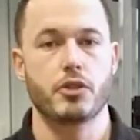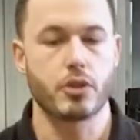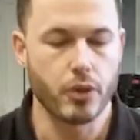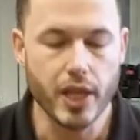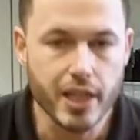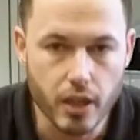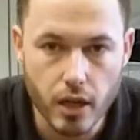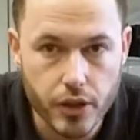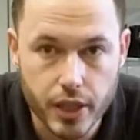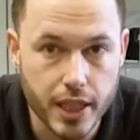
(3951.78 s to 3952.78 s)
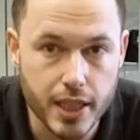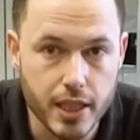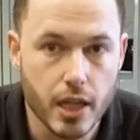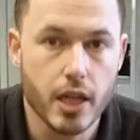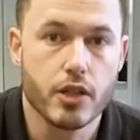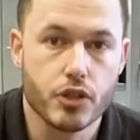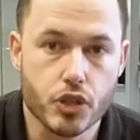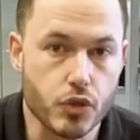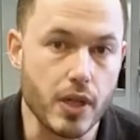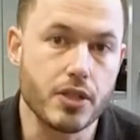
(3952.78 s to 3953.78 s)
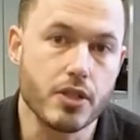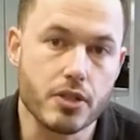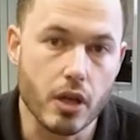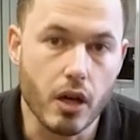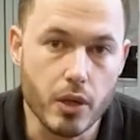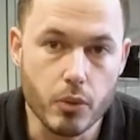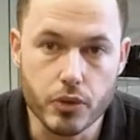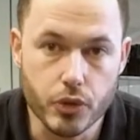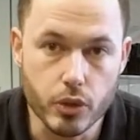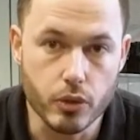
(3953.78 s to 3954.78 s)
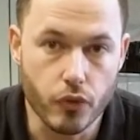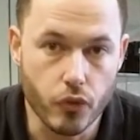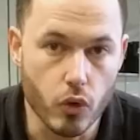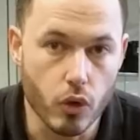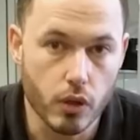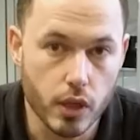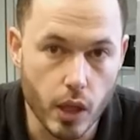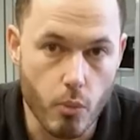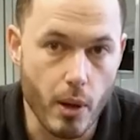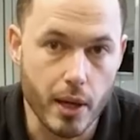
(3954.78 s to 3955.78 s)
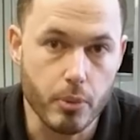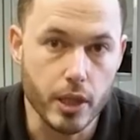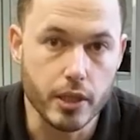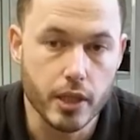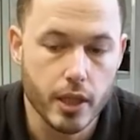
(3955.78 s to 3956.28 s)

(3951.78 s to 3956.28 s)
So they are the key stretches that I would do for lower back pain.